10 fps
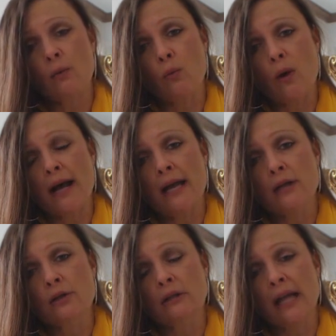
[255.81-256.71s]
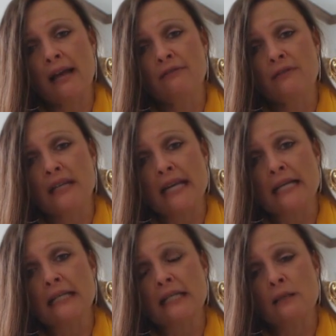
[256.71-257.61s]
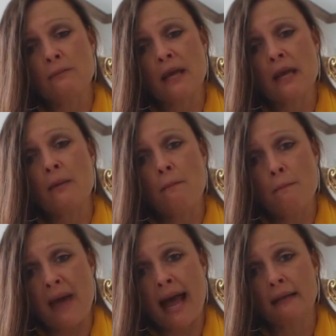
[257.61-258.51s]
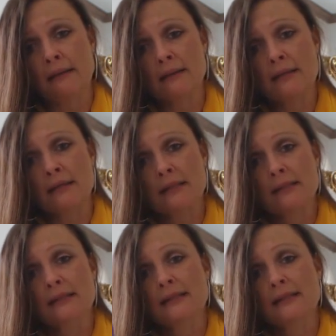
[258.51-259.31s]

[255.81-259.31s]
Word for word: at what in your life needs to be balanced.